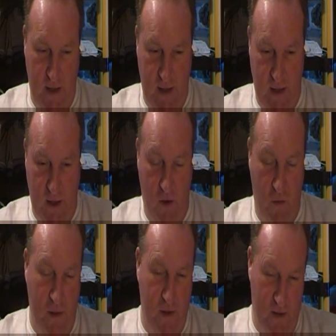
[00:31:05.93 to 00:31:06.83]

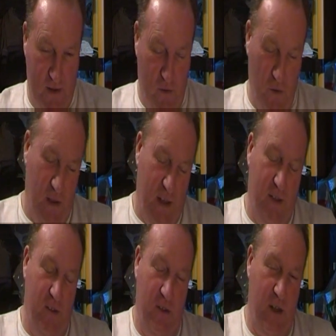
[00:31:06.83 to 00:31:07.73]
along with other
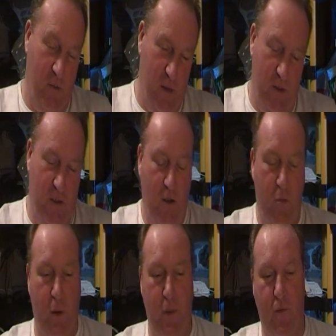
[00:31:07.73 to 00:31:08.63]
letters that were just
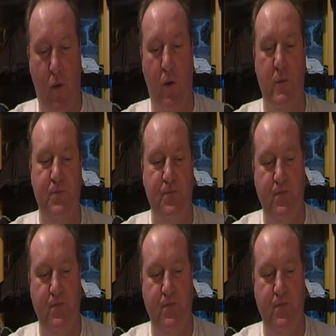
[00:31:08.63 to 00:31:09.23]
a little bit before.